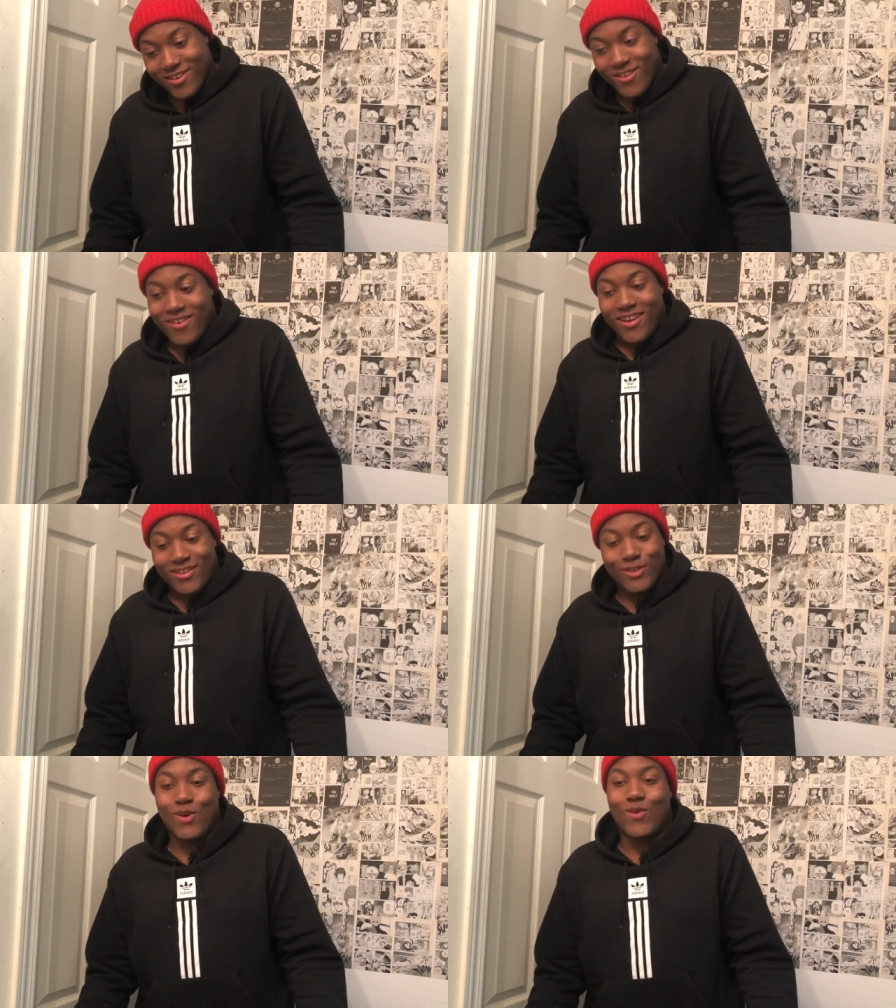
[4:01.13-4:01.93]
Okay,
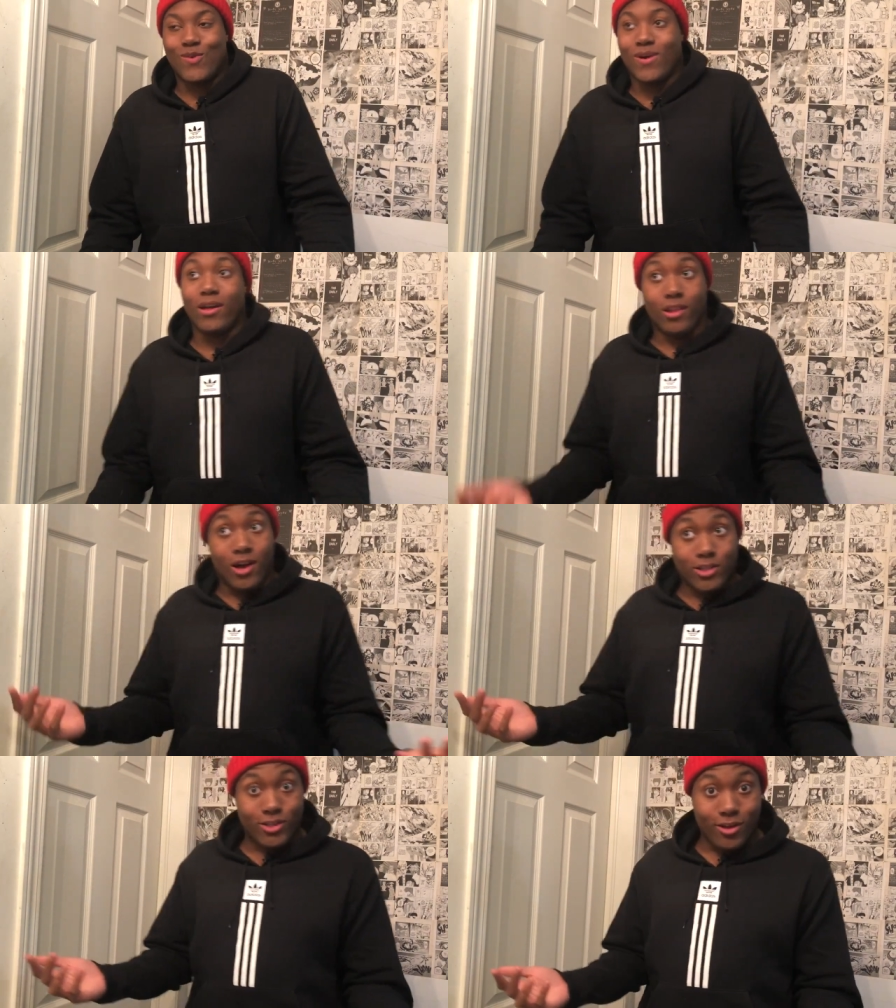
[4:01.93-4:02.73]
so I
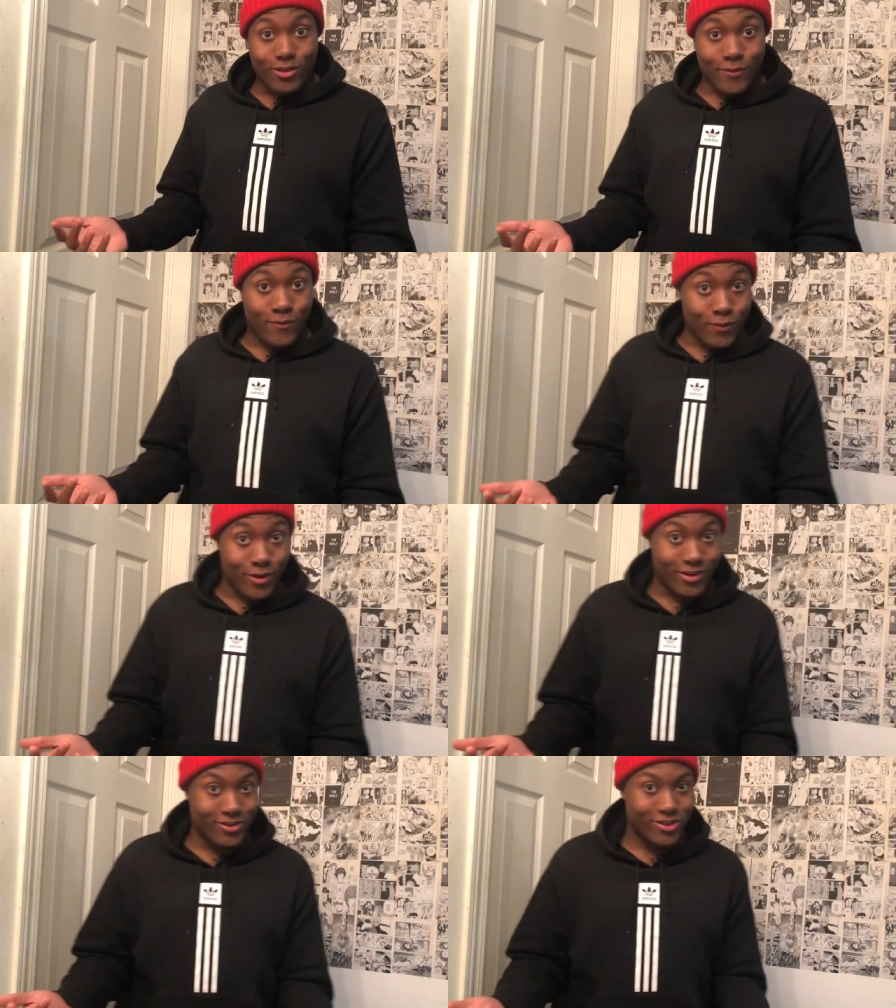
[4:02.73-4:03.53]
lost all the
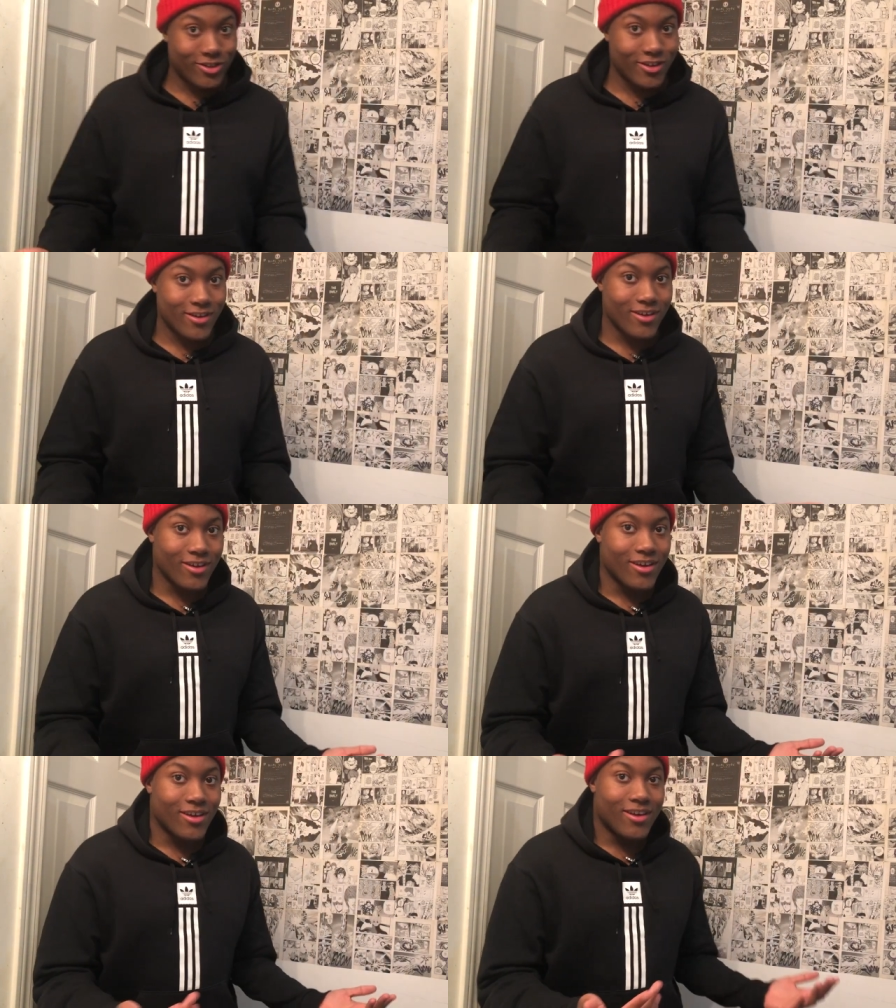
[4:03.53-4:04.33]
footage,
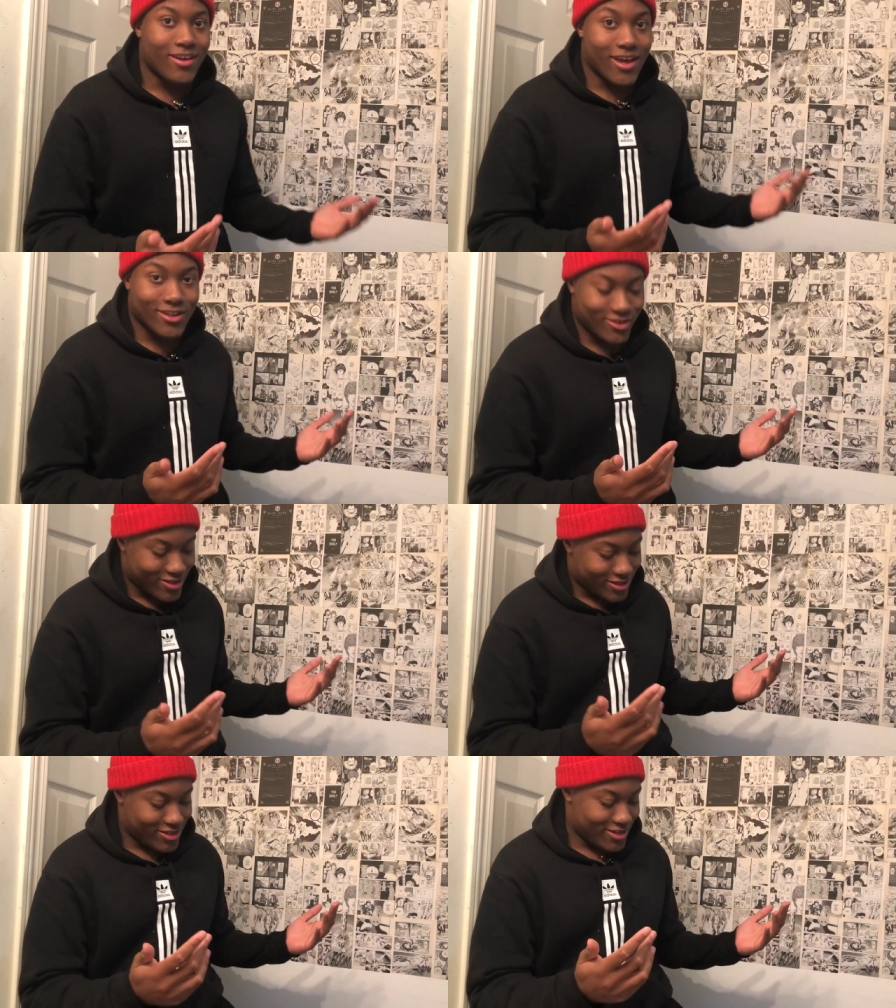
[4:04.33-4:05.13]
as you
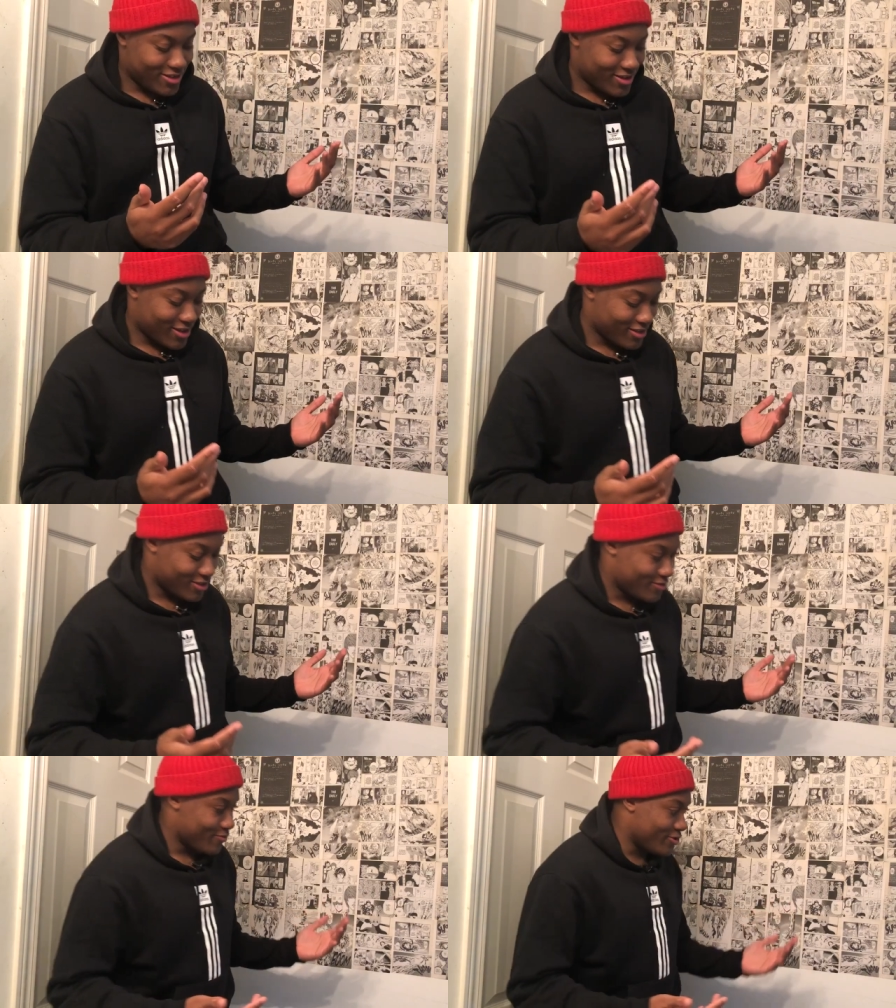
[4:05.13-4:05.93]
can see,
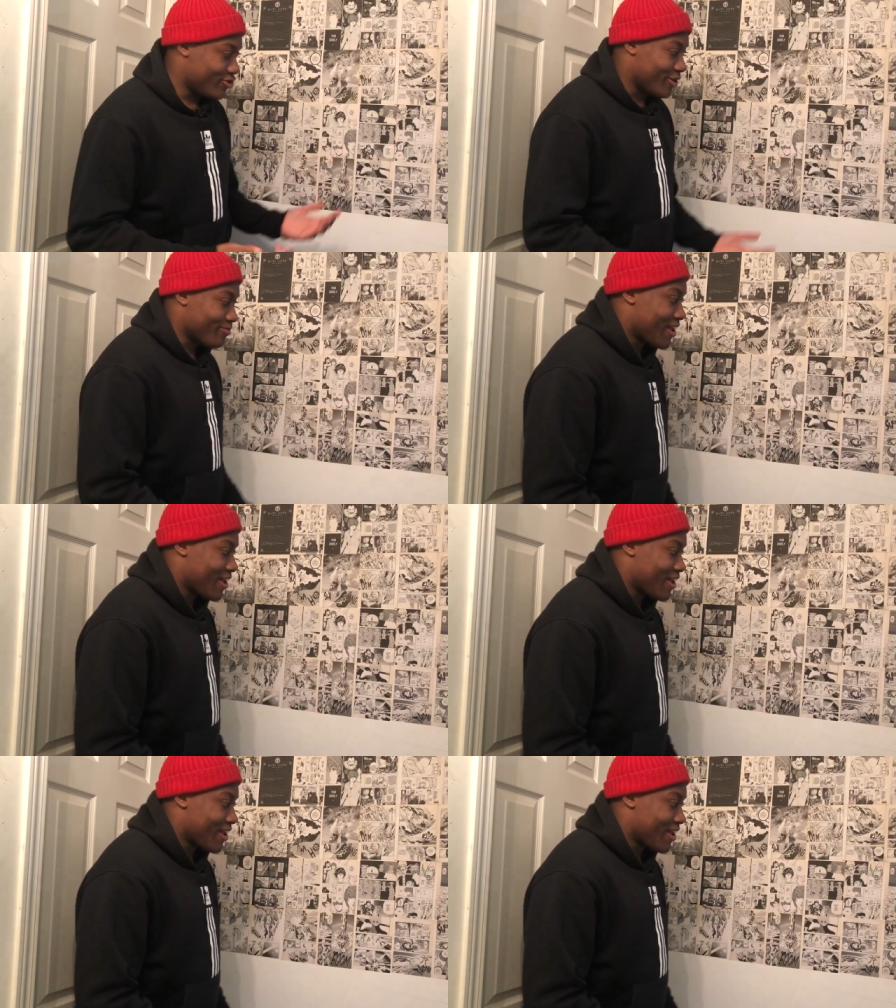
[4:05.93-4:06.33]
because we jumped